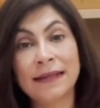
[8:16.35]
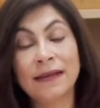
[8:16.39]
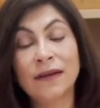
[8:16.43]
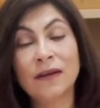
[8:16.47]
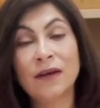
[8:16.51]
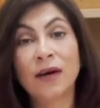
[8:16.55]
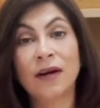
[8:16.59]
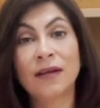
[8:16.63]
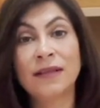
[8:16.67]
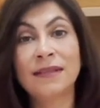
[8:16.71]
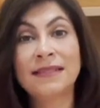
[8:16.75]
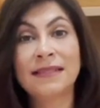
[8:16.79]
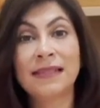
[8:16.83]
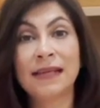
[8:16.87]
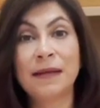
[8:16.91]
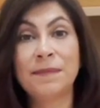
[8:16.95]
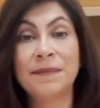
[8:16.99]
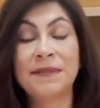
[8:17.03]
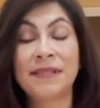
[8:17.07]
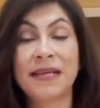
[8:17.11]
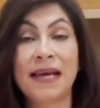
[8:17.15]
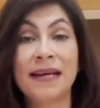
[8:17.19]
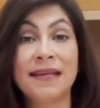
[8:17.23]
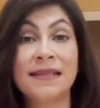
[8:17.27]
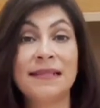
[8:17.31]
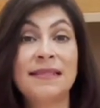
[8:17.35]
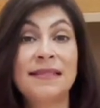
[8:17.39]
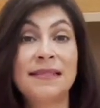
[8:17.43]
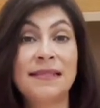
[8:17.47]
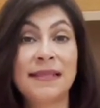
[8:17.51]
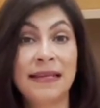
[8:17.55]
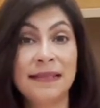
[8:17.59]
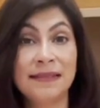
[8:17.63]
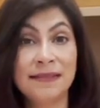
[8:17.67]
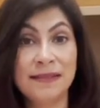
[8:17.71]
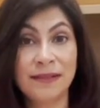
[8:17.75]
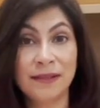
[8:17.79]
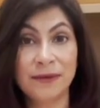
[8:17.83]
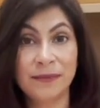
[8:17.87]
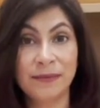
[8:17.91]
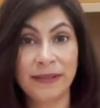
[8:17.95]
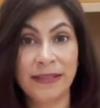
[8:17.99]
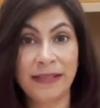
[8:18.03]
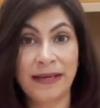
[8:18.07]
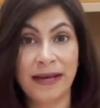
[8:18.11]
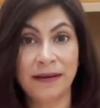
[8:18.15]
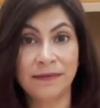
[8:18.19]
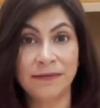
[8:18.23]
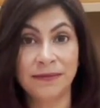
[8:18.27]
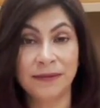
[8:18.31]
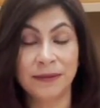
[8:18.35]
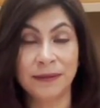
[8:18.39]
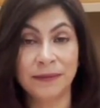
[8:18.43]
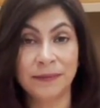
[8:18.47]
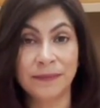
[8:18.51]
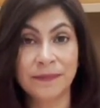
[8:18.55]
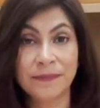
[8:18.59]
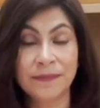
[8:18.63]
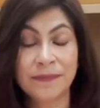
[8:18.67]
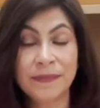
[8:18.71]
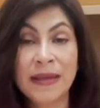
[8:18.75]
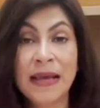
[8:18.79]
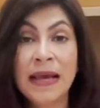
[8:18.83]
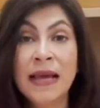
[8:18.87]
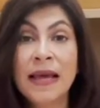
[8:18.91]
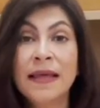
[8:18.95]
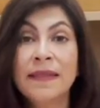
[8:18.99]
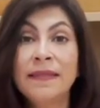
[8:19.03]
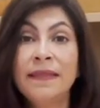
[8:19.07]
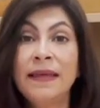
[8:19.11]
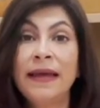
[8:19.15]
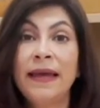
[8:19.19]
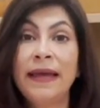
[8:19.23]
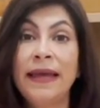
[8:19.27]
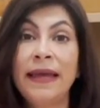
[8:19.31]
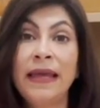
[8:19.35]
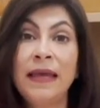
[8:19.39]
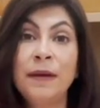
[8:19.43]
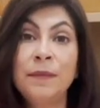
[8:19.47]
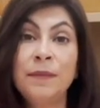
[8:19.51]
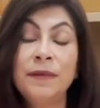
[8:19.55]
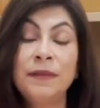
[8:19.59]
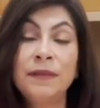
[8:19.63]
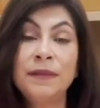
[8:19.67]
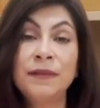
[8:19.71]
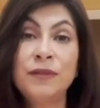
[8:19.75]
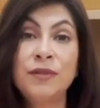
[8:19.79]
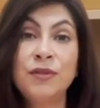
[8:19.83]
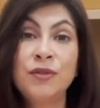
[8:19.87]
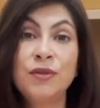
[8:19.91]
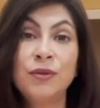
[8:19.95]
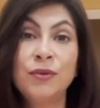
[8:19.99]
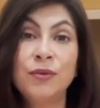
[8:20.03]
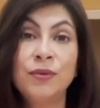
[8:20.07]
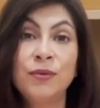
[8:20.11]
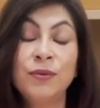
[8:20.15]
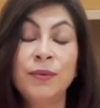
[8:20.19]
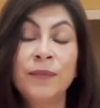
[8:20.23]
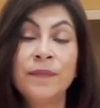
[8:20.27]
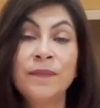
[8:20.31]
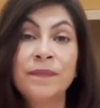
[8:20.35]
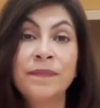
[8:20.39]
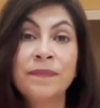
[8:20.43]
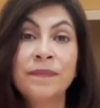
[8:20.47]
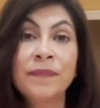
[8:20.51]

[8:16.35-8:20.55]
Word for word: the concepts at a sensory level. They're able to